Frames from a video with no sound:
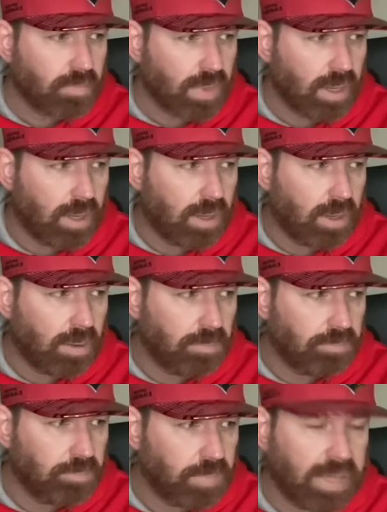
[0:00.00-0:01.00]

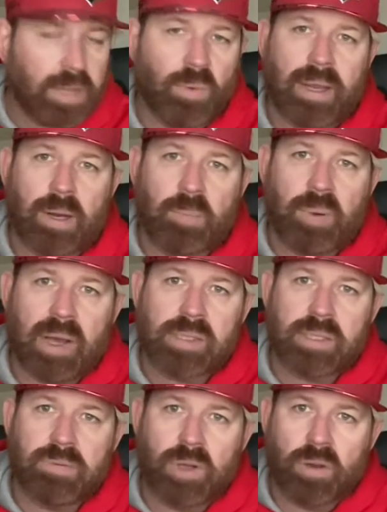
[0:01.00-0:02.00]
Um, but anyway, on a
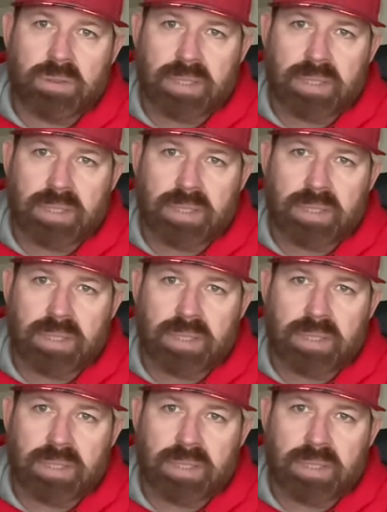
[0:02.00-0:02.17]
positive note,